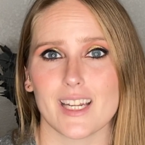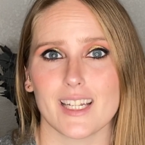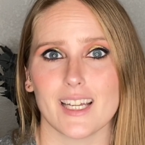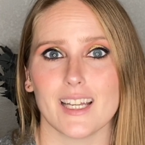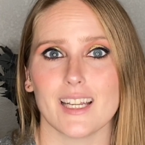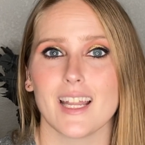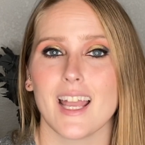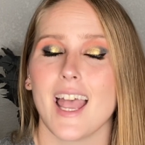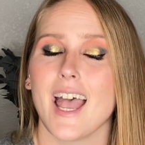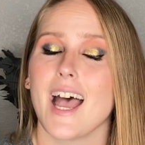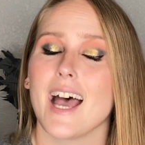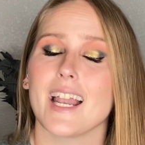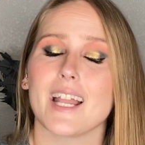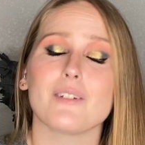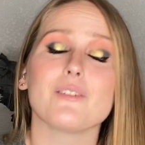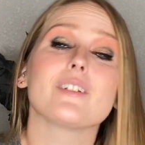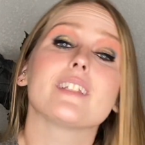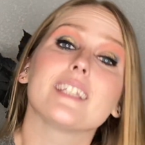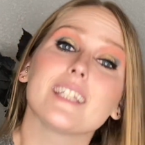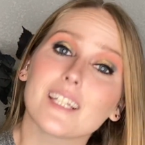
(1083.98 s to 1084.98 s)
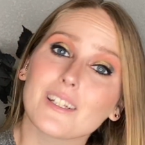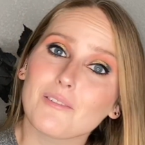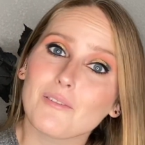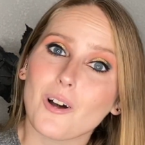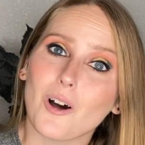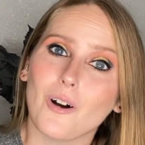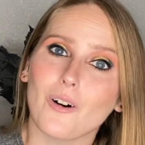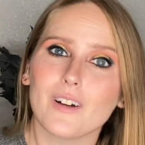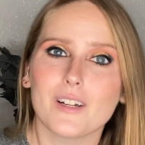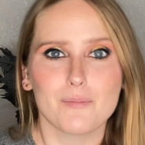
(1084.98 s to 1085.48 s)
it. I will see you
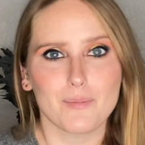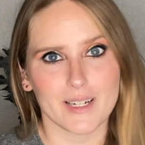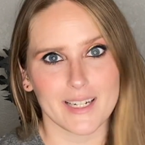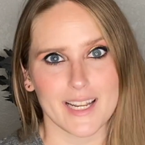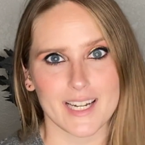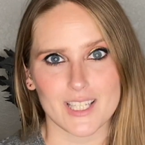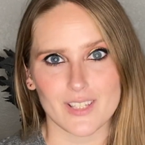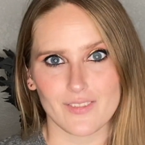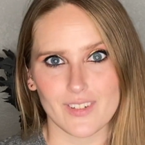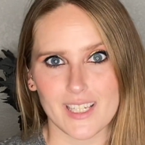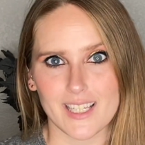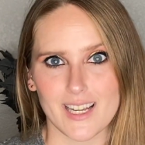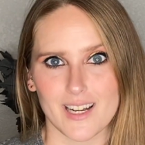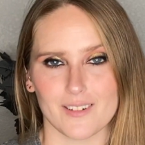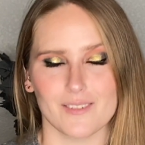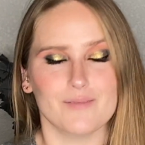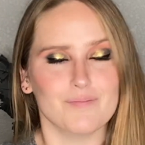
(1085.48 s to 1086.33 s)
all in my next video.